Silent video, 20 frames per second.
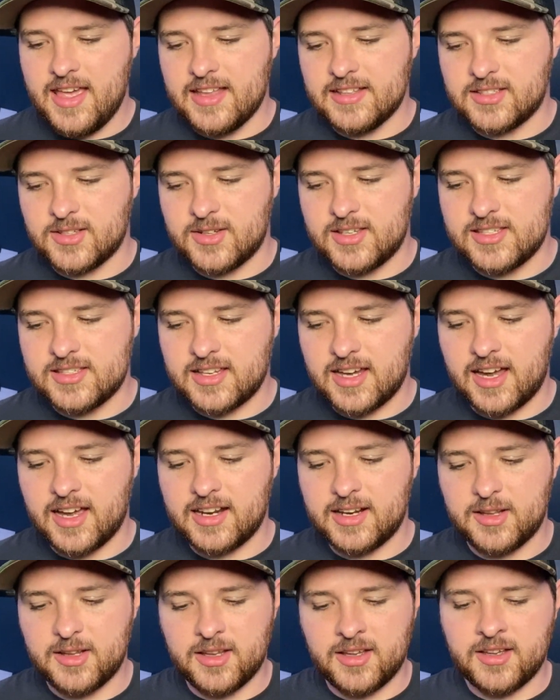And so he's
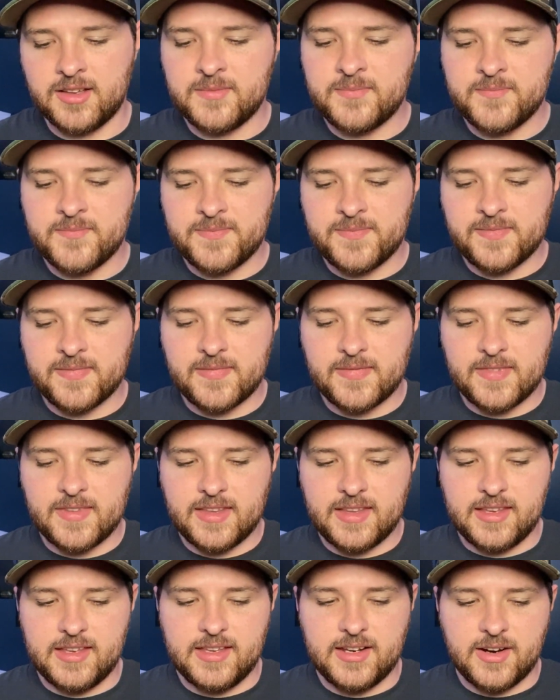kind of,
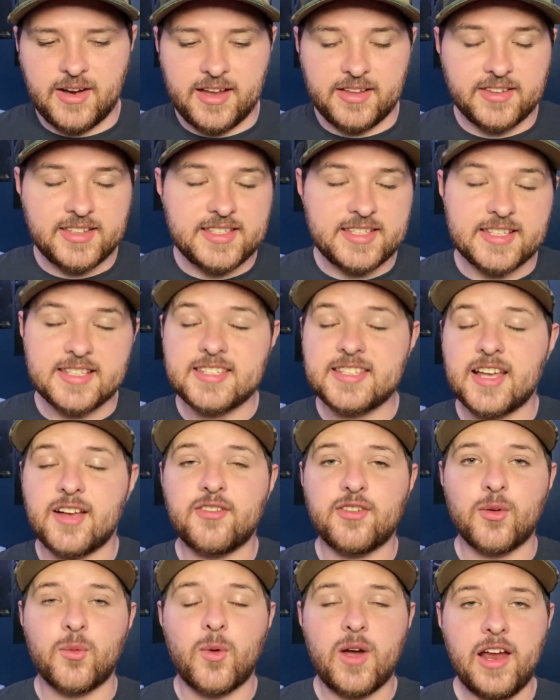you know, at least he's
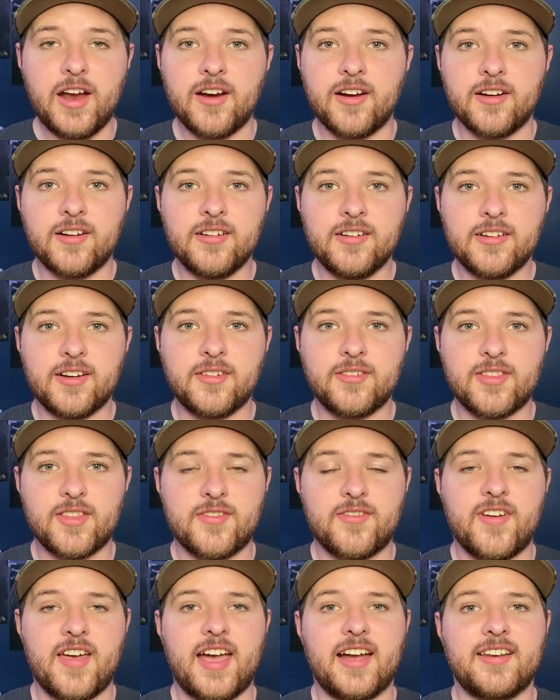self-aware of the
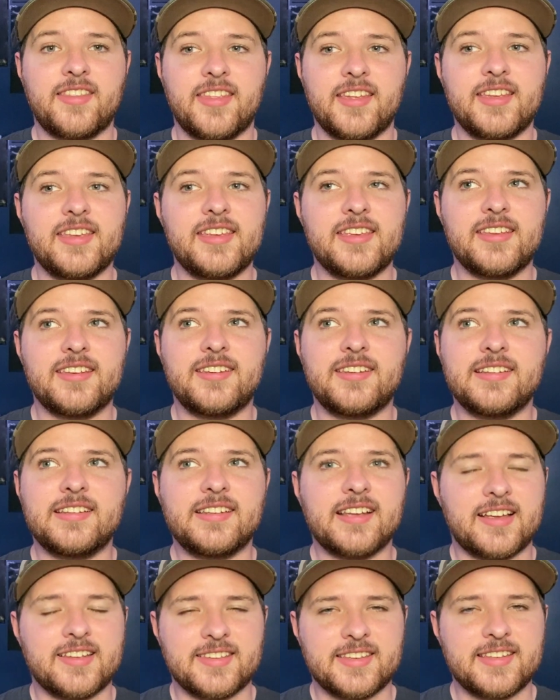fact that he
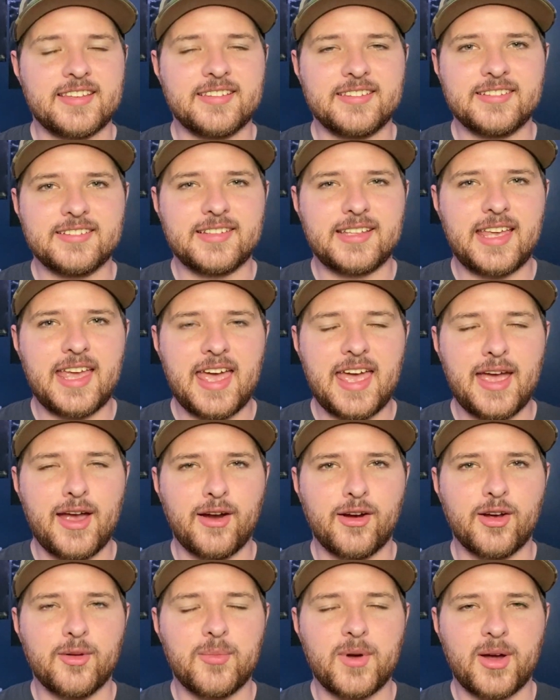doesn't
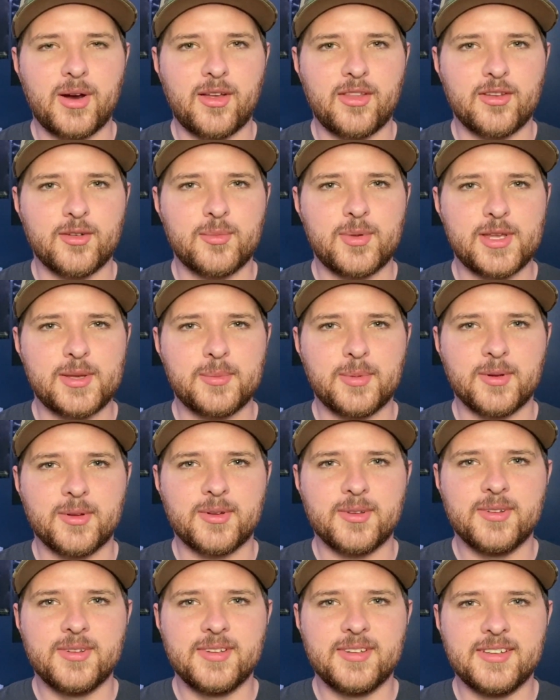care about other
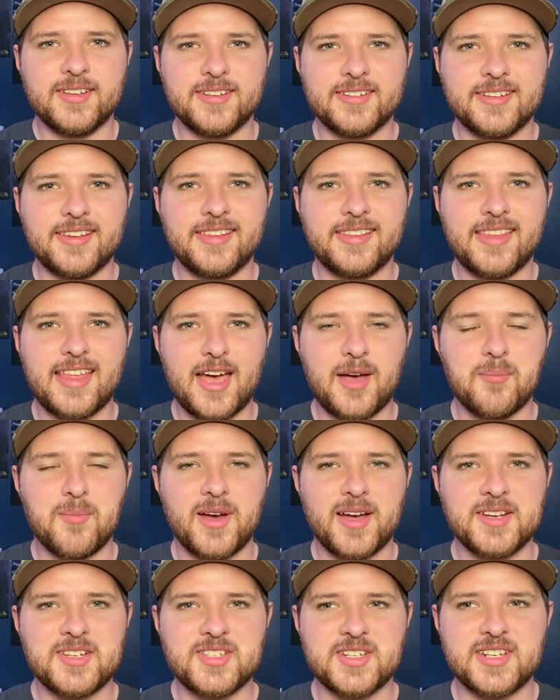people that
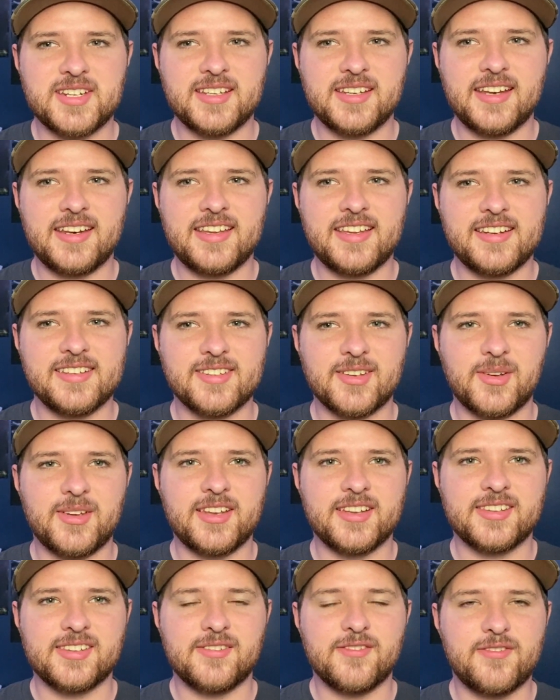much. And, and he so he
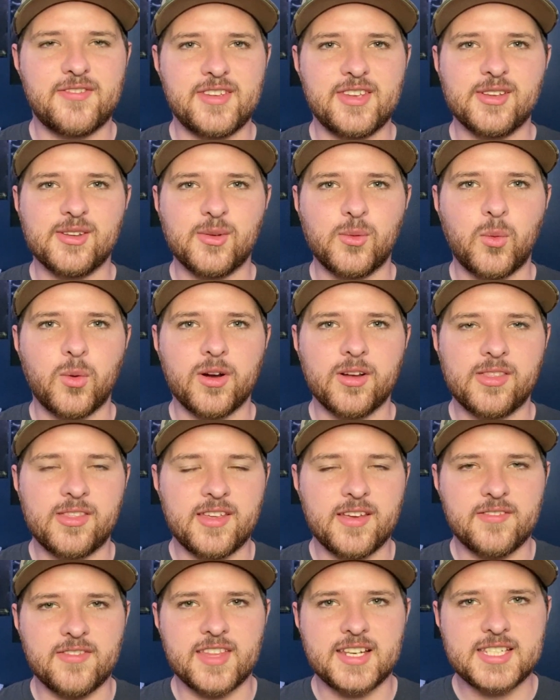doesn't feel
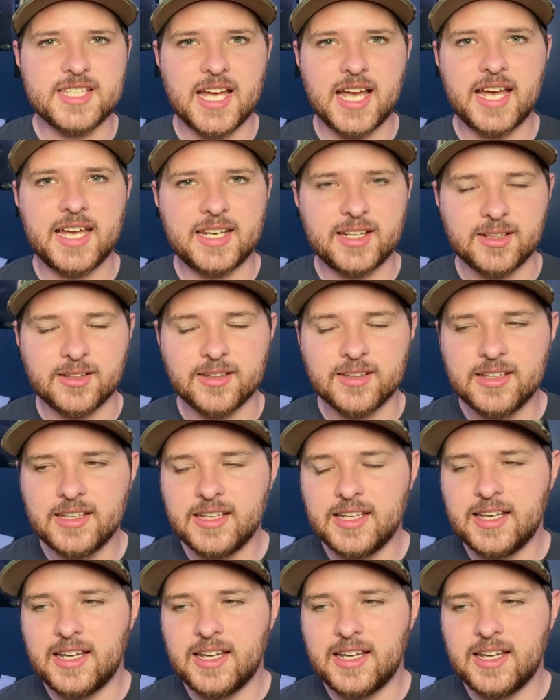worthy of the title.